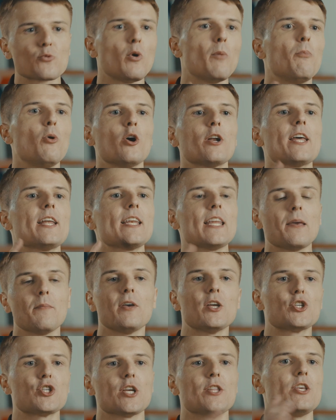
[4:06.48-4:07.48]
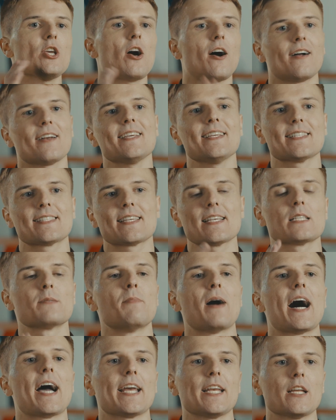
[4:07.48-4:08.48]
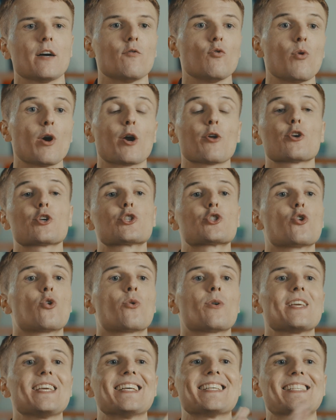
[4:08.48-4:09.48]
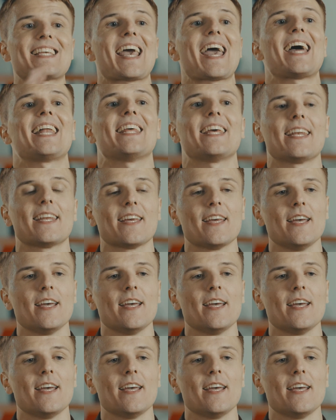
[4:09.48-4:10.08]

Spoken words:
will put an image in the audience's mind of where the story is headed.